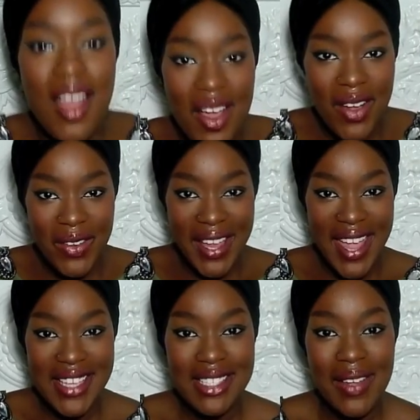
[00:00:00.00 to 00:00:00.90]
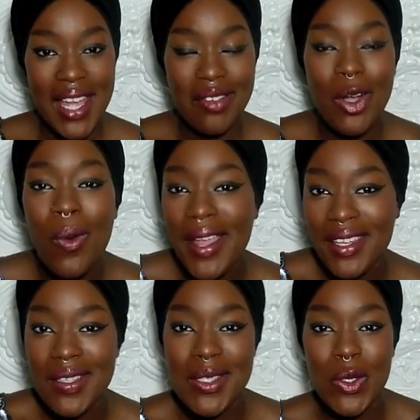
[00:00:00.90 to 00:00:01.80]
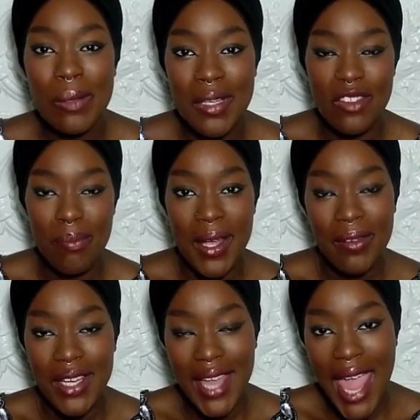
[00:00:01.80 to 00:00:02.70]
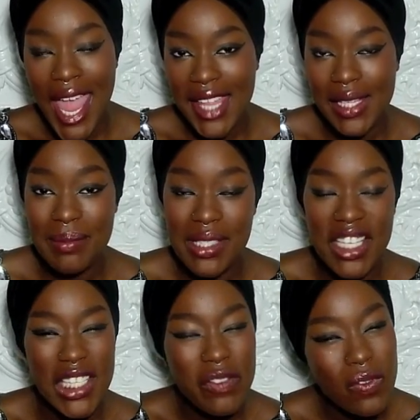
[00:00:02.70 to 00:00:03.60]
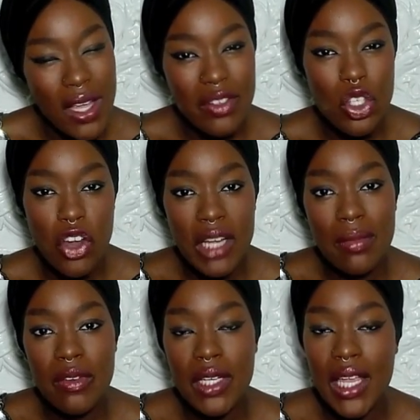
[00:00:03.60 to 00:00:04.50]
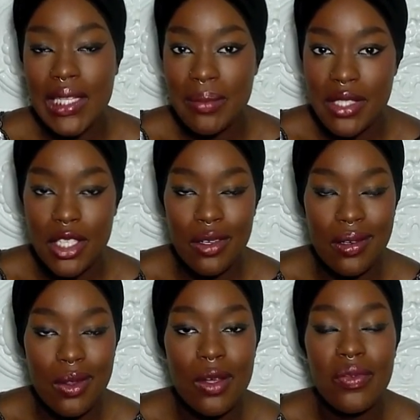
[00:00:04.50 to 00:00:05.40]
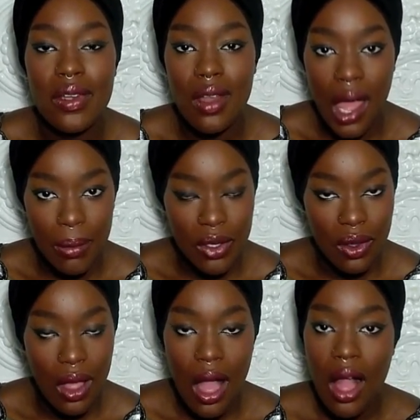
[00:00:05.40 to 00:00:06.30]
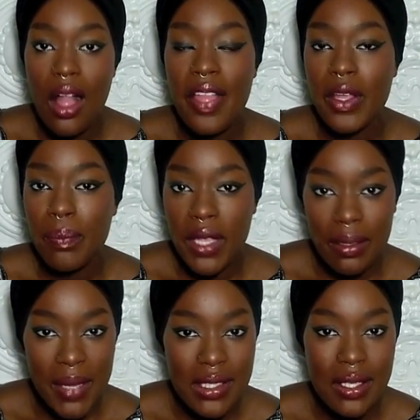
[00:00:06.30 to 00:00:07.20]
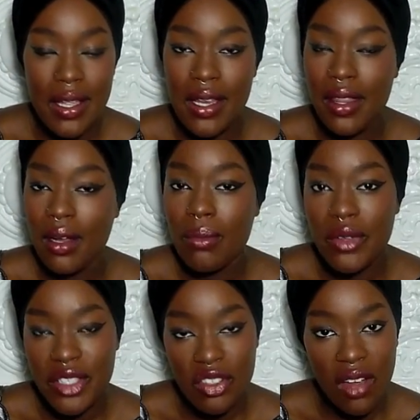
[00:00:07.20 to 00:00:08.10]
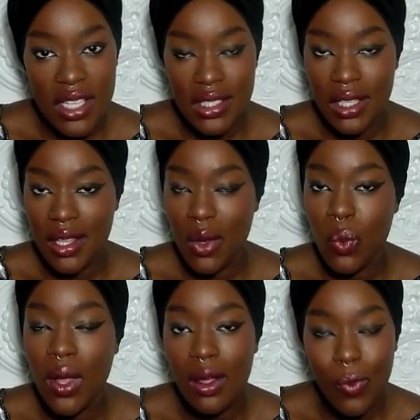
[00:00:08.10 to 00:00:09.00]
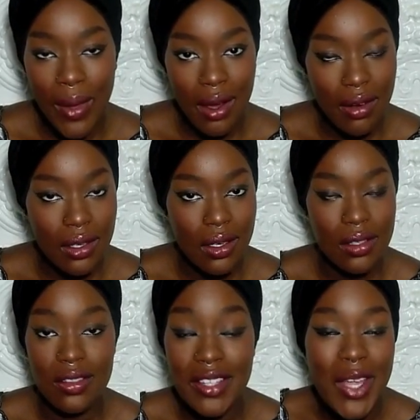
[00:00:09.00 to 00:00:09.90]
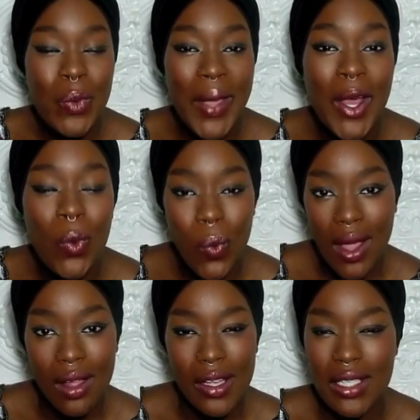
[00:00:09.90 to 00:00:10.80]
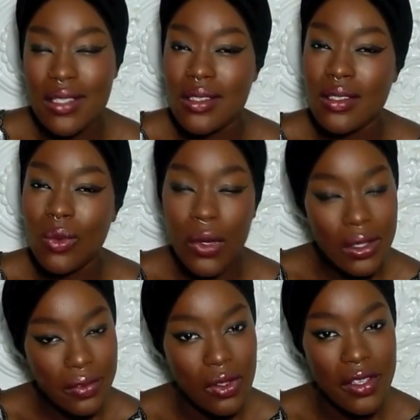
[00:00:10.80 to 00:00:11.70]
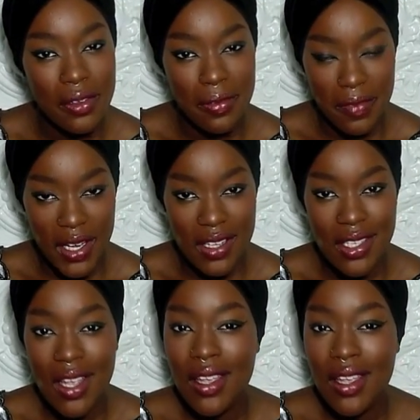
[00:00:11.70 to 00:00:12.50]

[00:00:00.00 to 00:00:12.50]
Okay, so I have quite an assortment of Mary Kay lipstick, and if you've ever tried Mary Kay lipstick, you know they're phenomenal. They're pigmented, they're moisturizing, they well wear, and they, they wear well, and they just look wonderful on your face.